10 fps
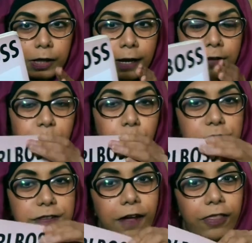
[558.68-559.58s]
kind of
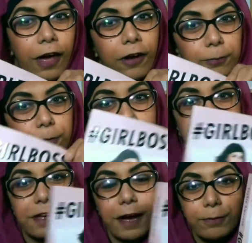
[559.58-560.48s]
more self-help
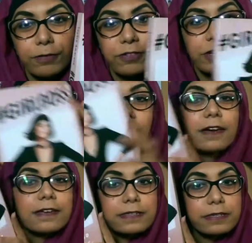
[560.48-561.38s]
books I've been reading
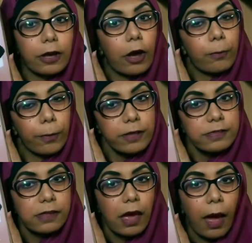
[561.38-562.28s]
is
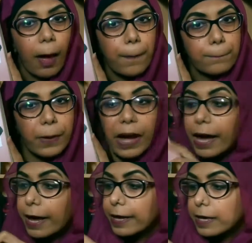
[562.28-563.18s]
GirlBoss
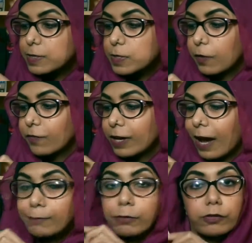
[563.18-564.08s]
by Sophia
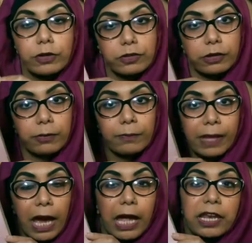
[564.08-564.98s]
Amouruso.
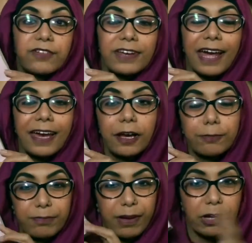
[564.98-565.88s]
And if you like
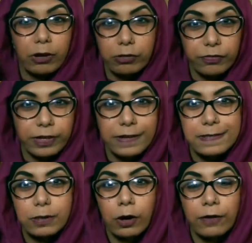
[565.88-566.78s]

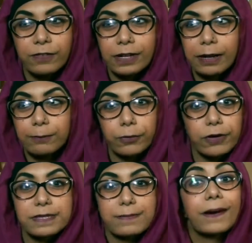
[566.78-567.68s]
biographies or if you like
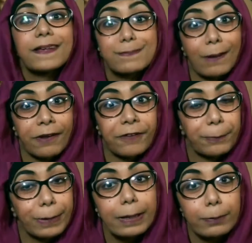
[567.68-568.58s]
books about
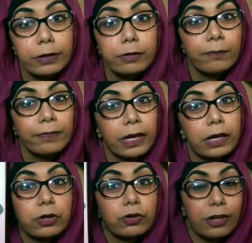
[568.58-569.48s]
inspiring people,
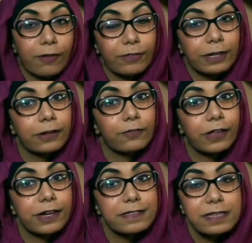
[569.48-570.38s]
you'll definitely love
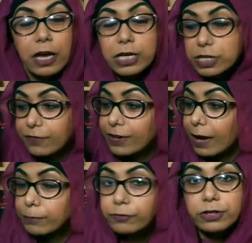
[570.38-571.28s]
this. Sophia
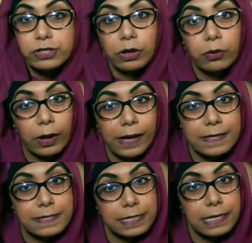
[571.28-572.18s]
Amouruso
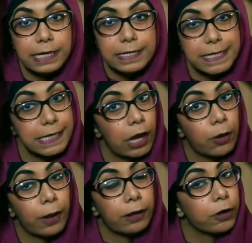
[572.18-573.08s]
is the
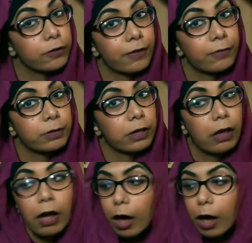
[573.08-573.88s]
CEO and co-founder